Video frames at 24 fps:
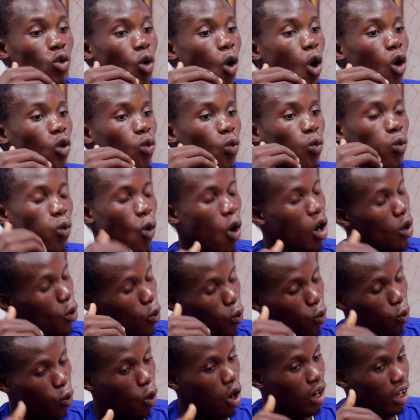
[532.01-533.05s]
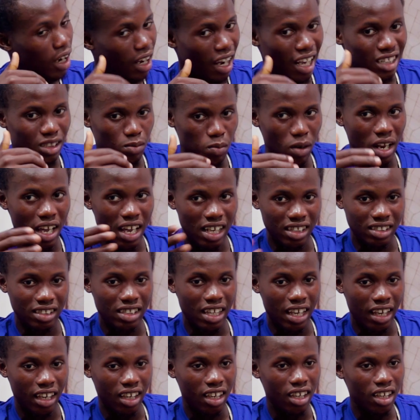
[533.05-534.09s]
called world class players
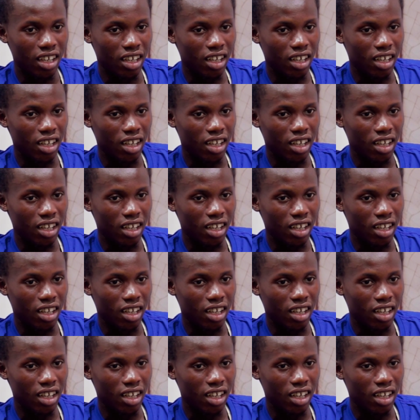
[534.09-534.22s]
there.